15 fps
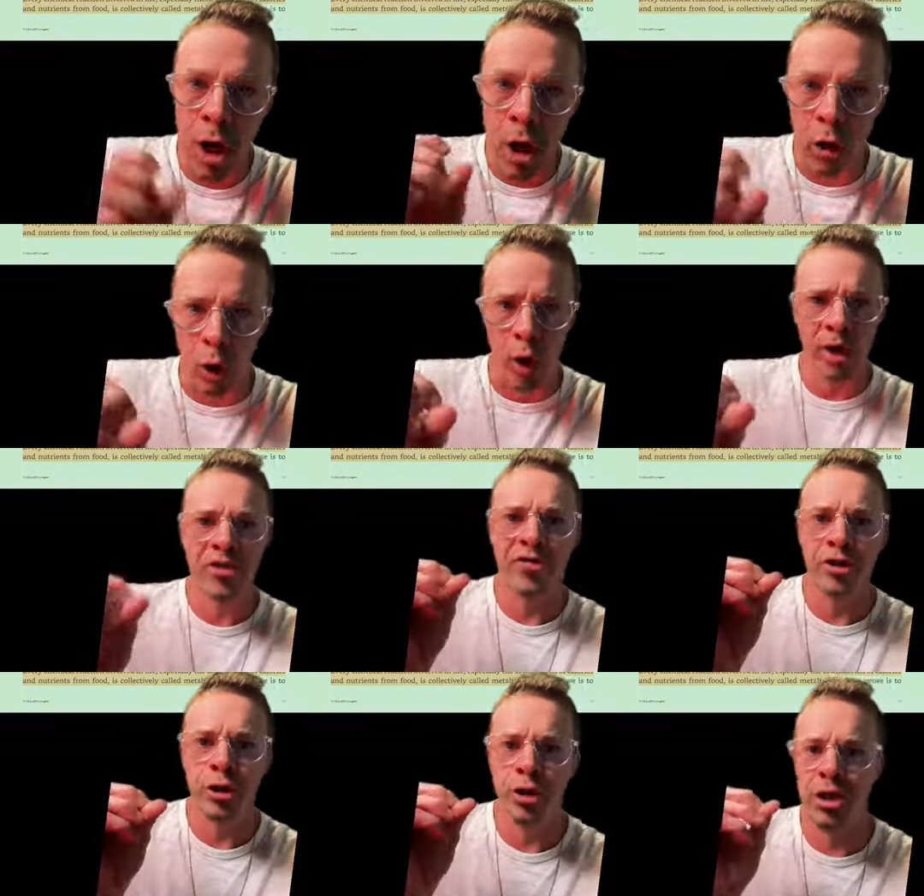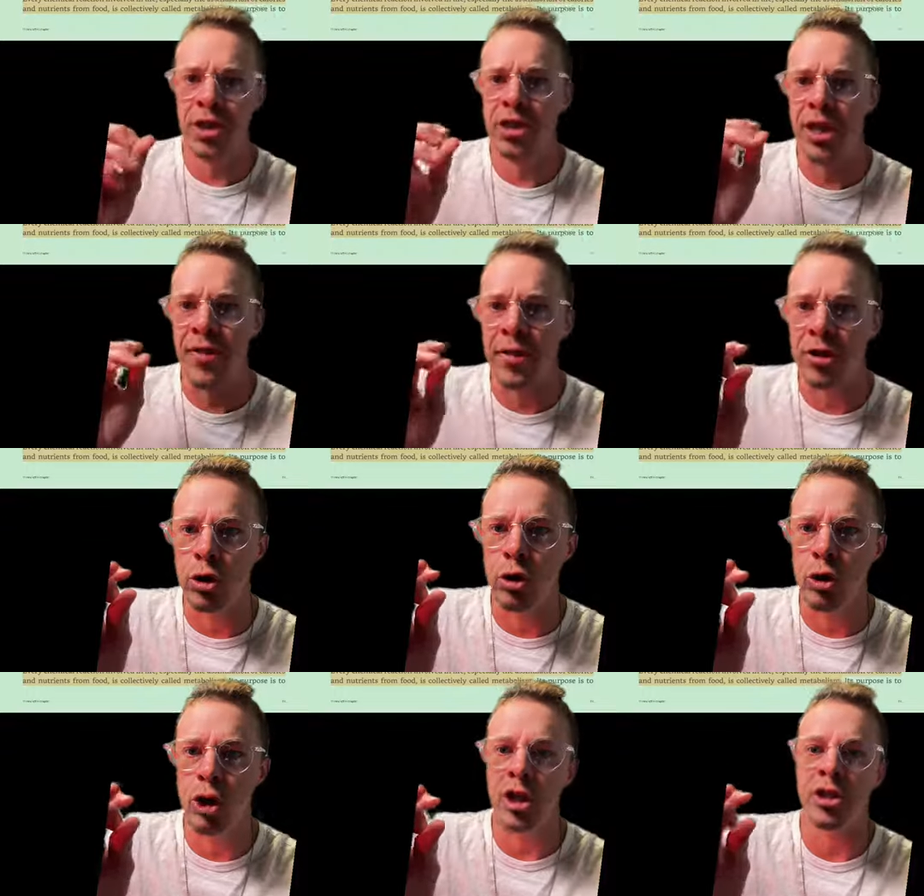Chronic deficiencies in these
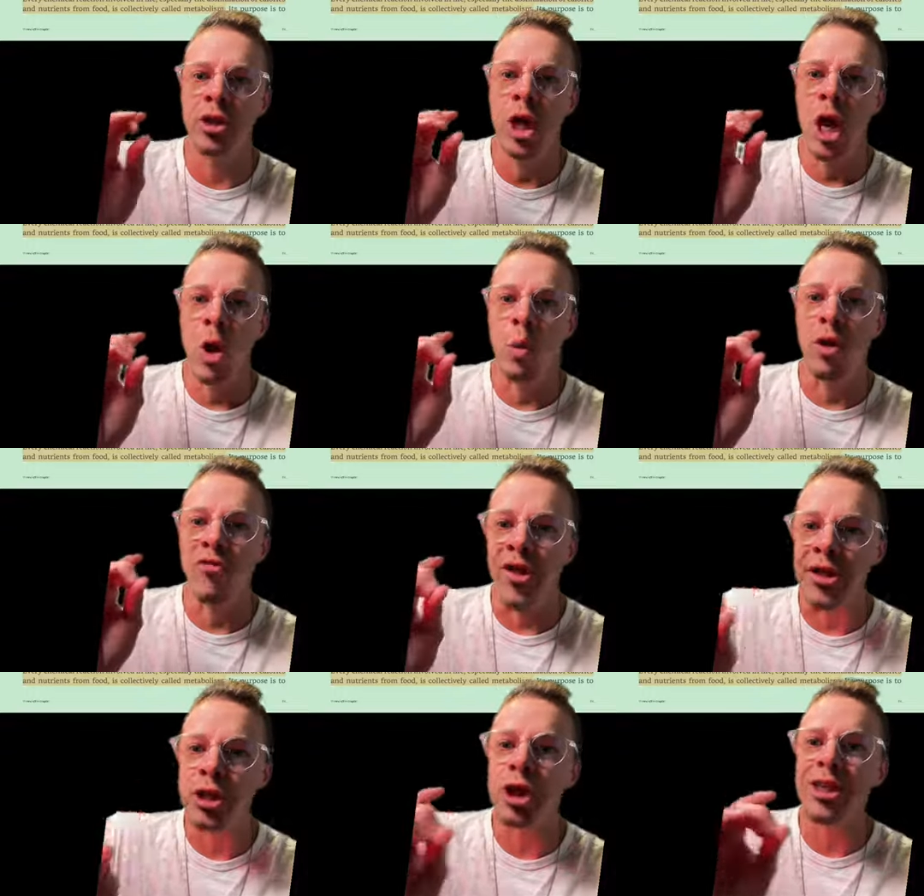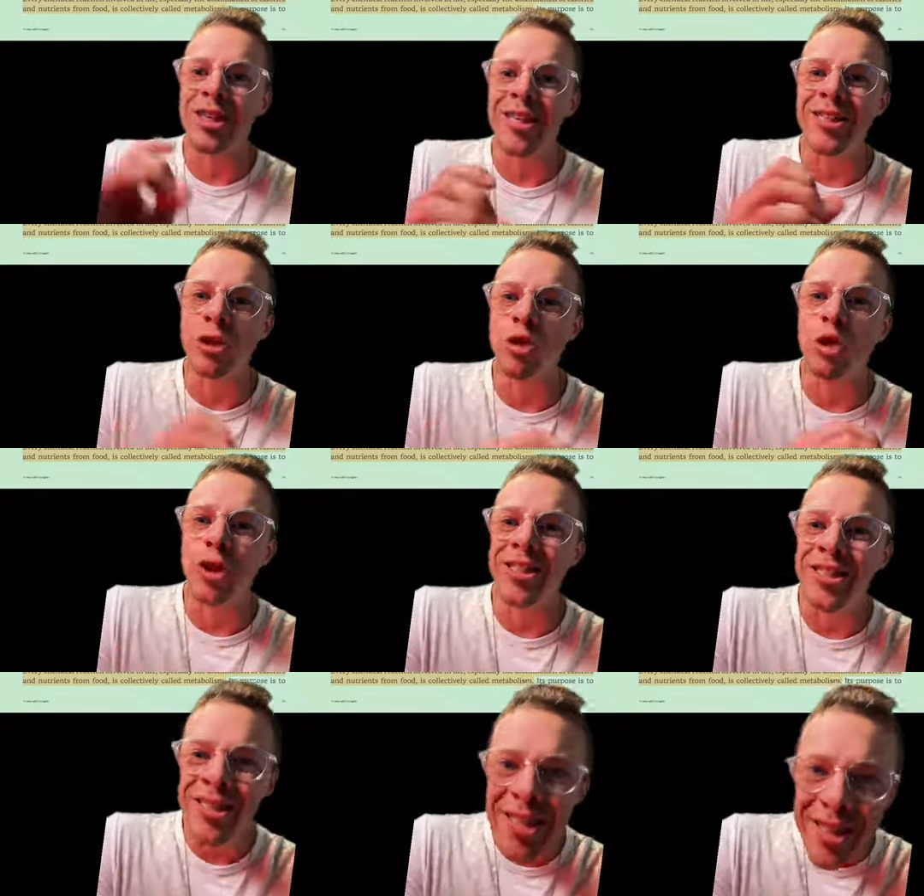nutrients will eventually lead to
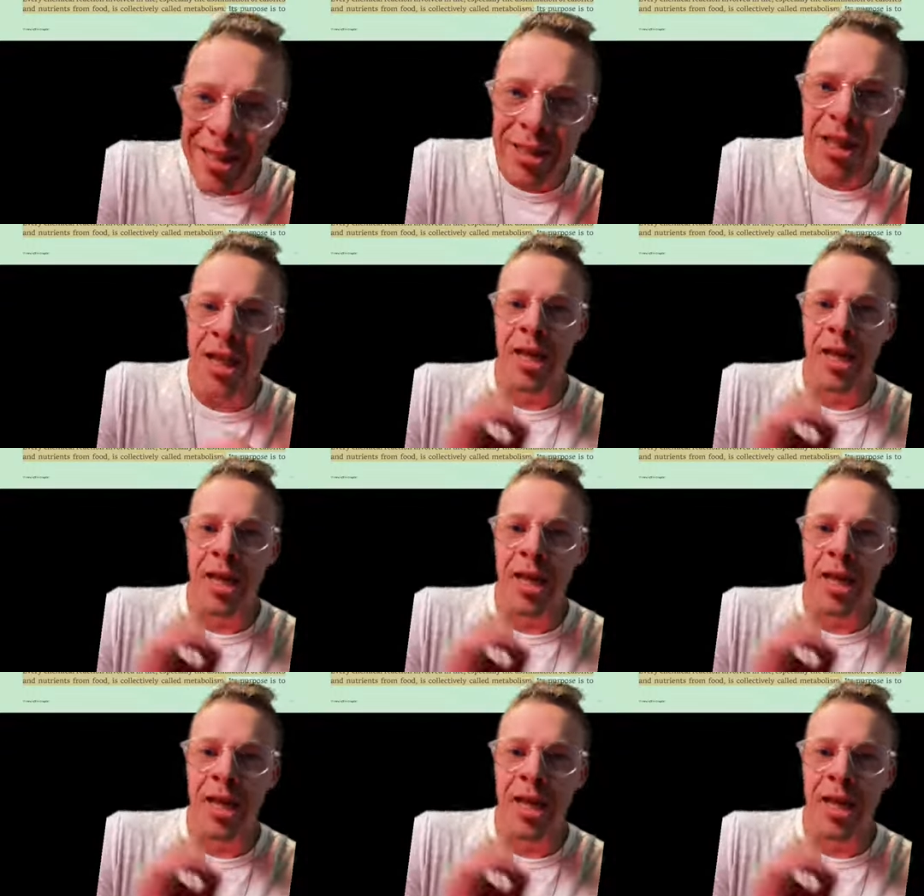disease